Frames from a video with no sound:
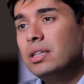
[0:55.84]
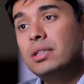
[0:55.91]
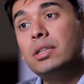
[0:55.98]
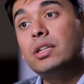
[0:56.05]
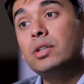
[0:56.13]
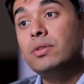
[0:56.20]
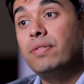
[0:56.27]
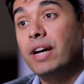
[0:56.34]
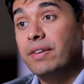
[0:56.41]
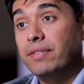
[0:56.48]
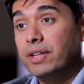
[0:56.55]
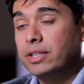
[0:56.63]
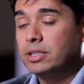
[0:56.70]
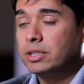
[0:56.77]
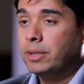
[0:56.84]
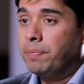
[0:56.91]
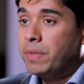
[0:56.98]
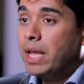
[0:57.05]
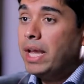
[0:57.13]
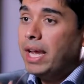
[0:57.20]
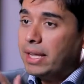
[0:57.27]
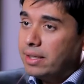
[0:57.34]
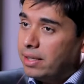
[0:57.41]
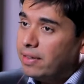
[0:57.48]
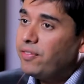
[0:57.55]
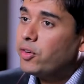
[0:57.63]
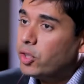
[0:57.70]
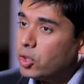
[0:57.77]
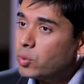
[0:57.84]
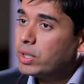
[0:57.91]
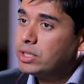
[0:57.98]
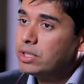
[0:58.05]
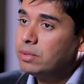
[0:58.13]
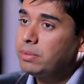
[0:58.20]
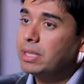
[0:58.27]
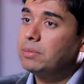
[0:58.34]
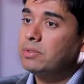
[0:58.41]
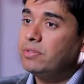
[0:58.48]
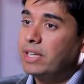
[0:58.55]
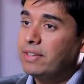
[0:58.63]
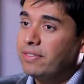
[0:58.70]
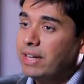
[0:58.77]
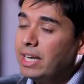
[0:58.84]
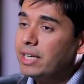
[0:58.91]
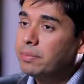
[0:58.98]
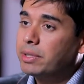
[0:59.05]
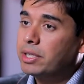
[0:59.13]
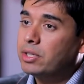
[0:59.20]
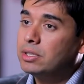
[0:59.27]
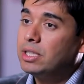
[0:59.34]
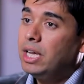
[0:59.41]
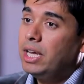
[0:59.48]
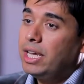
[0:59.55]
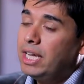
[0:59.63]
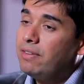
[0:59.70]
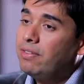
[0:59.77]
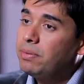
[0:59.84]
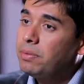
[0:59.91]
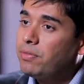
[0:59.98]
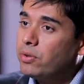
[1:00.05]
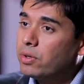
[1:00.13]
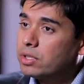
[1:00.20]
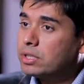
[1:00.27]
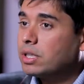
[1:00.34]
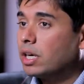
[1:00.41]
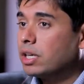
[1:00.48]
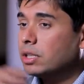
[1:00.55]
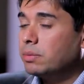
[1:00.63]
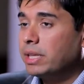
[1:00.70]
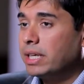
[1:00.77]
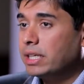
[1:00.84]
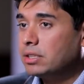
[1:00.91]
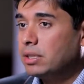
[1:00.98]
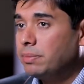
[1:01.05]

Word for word: 3 to 5 years. Right. And therefore your question becomes very valid, because even before a startup can actually